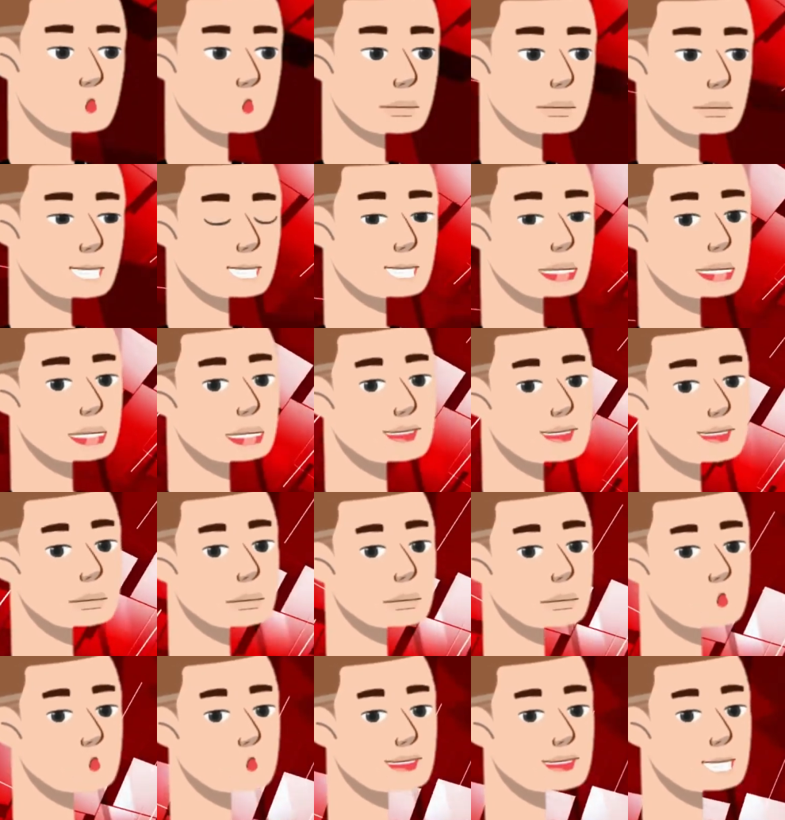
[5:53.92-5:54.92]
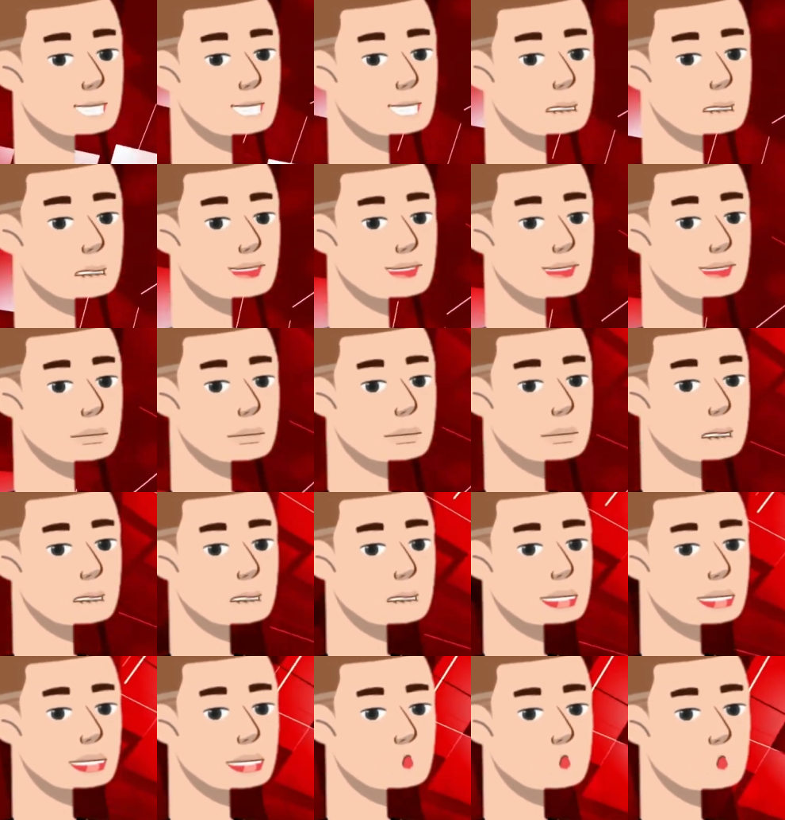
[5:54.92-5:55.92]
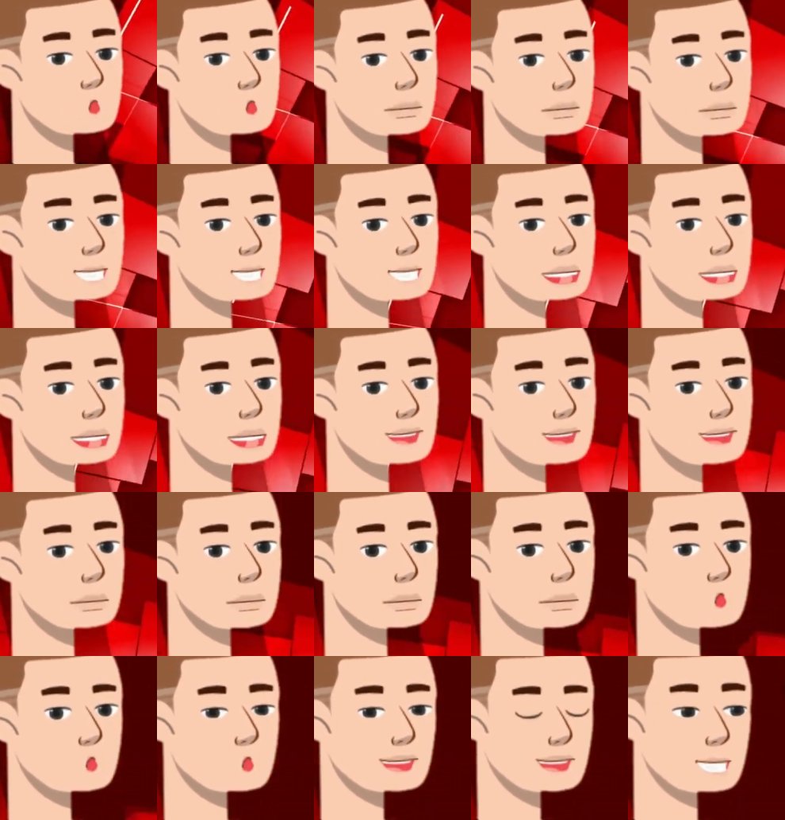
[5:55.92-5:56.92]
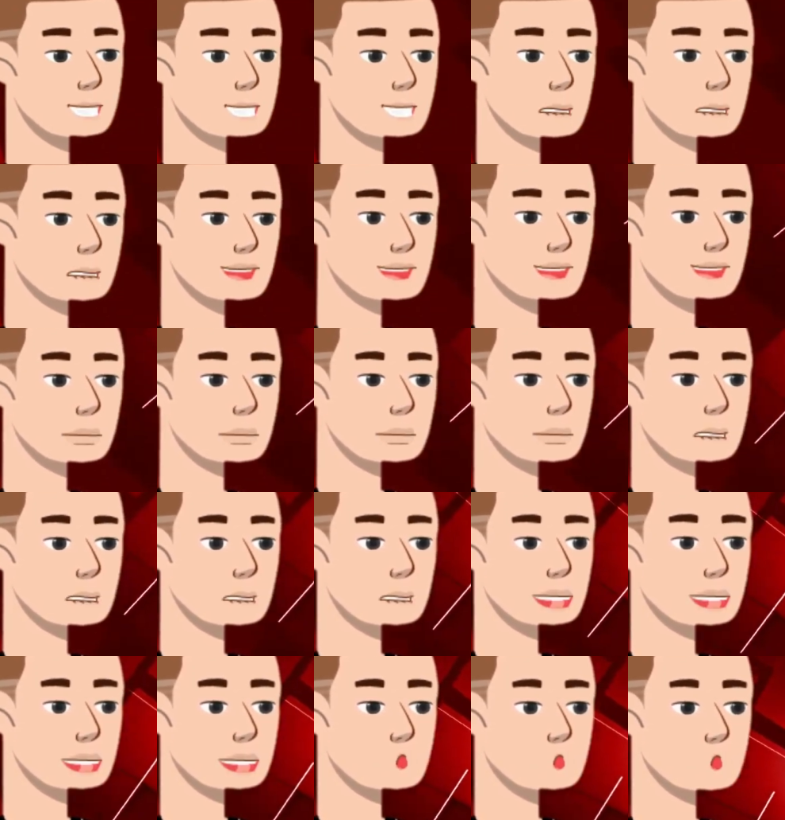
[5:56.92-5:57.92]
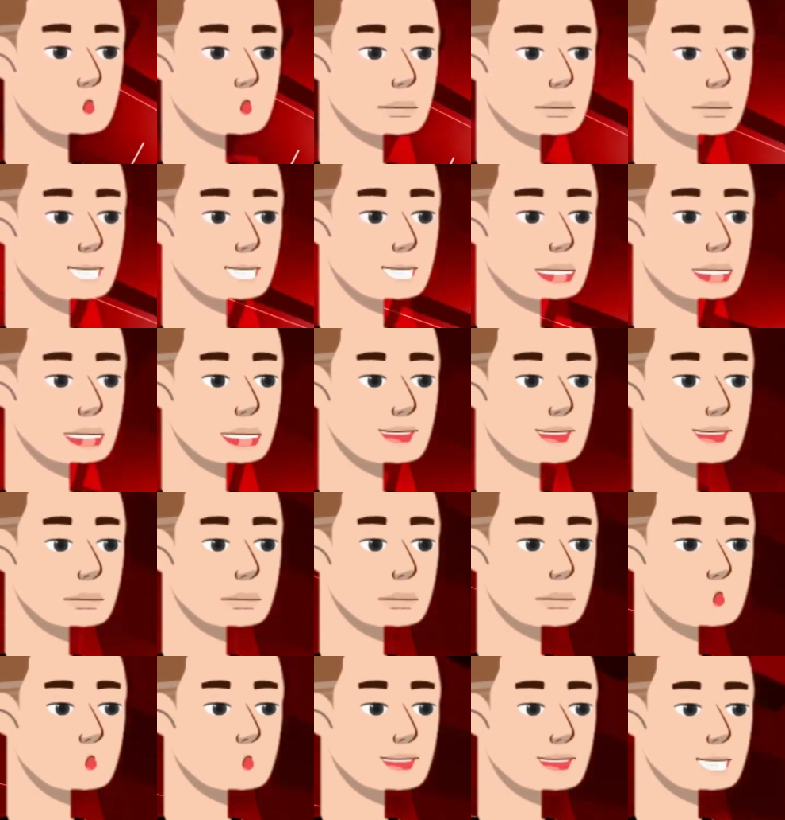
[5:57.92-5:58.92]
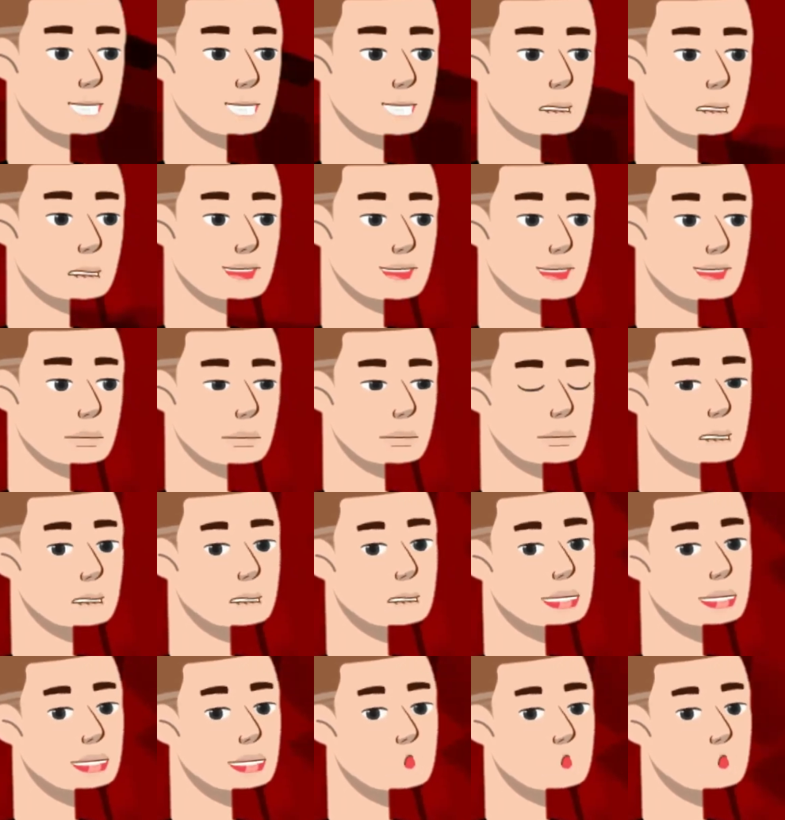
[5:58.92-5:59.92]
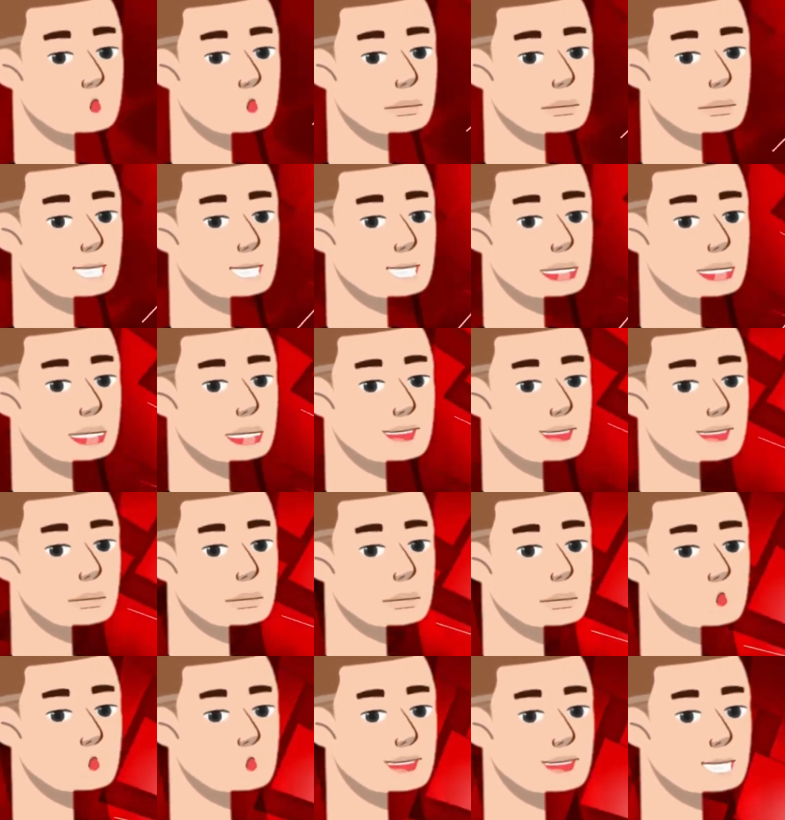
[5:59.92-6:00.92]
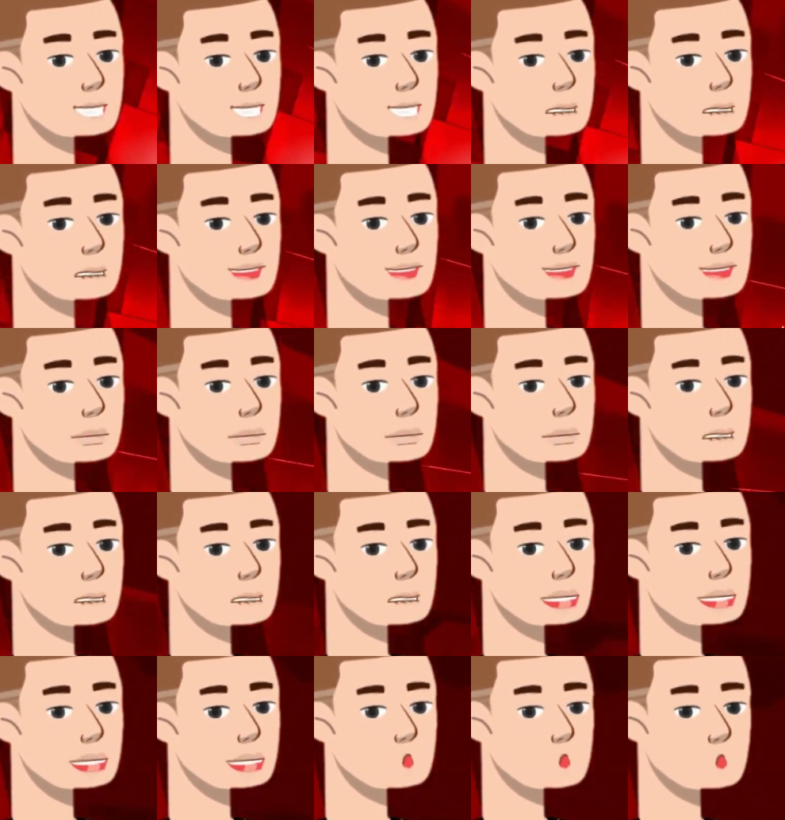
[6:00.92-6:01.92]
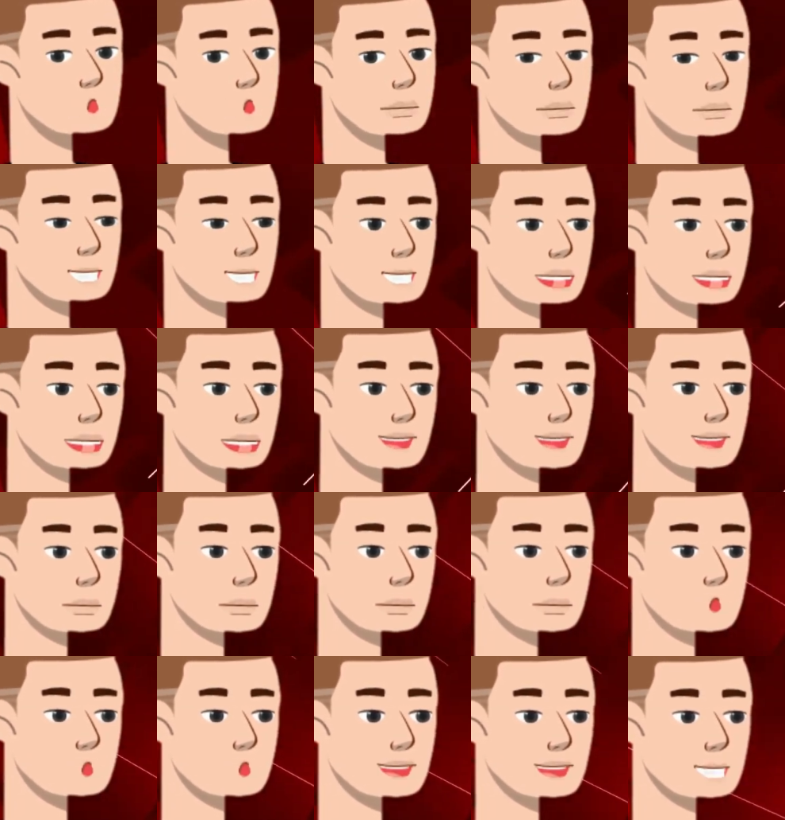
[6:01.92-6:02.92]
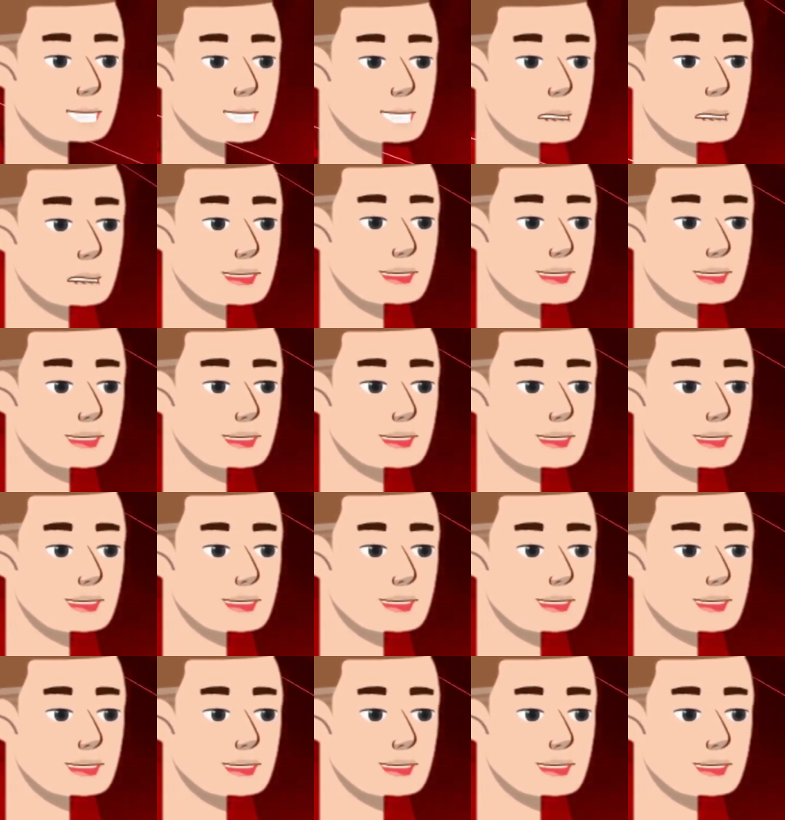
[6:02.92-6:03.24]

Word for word: His second skill reduces damage of the enemy target by 15% and deals 7.5% more damage. His final skill reduces enemies'